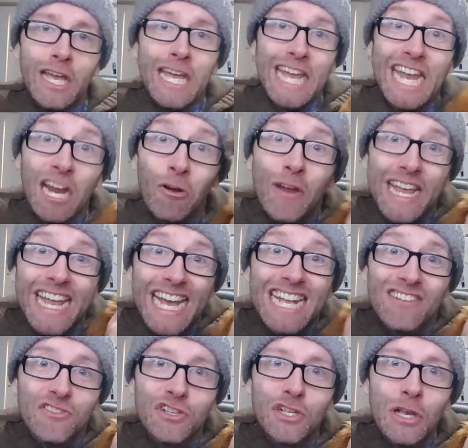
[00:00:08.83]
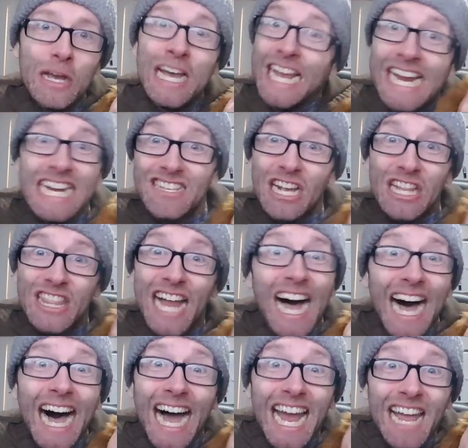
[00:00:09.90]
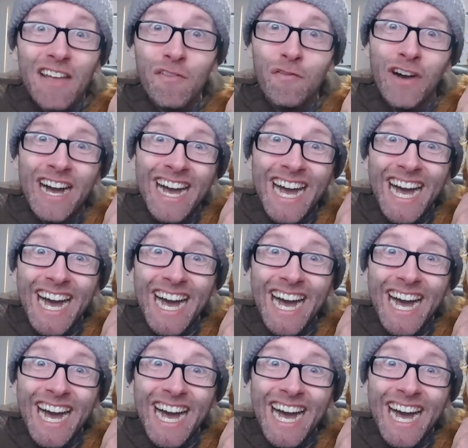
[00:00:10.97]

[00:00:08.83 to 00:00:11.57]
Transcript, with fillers: Here he is. He's alive.